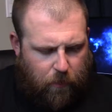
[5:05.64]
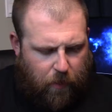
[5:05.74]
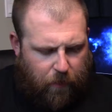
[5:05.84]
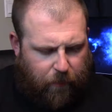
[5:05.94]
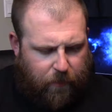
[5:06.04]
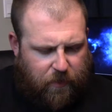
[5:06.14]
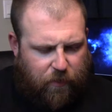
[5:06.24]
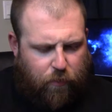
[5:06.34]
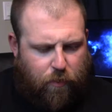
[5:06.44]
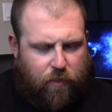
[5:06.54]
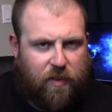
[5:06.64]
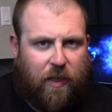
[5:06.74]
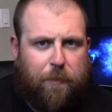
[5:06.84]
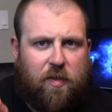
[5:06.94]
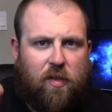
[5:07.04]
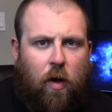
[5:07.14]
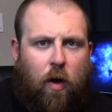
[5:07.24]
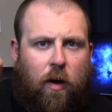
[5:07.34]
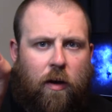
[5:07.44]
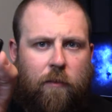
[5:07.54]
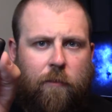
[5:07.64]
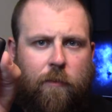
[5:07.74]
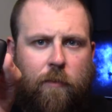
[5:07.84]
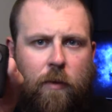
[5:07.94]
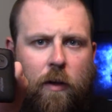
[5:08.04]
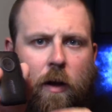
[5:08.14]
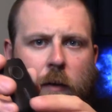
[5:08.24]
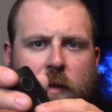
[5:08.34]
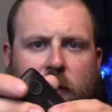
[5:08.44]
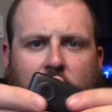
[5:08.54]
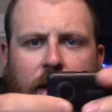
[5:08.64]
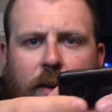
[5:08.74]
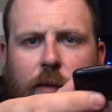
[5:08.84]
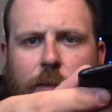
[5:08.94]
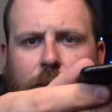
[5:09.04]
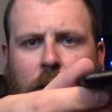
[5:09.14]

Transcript: I think it's either skip song on the side here.